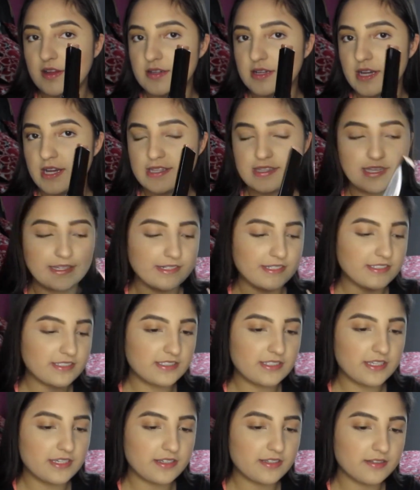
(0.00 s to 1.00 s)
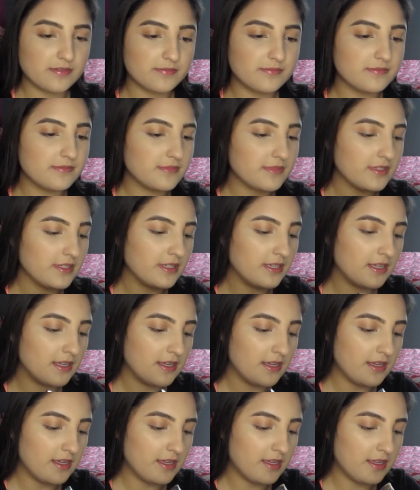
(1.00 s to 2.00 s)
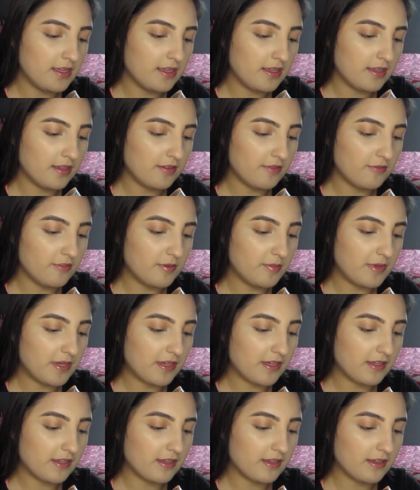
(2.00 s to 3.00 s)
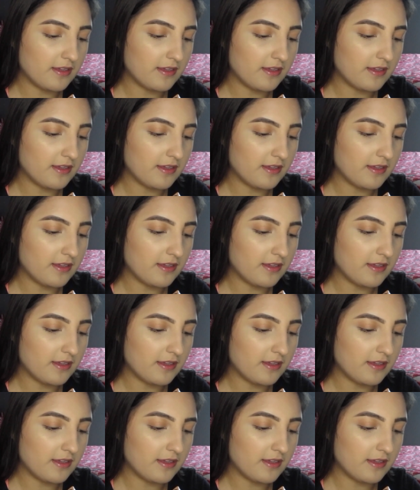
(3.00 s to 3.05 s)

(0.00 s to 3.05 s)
highlighting stick, if we may.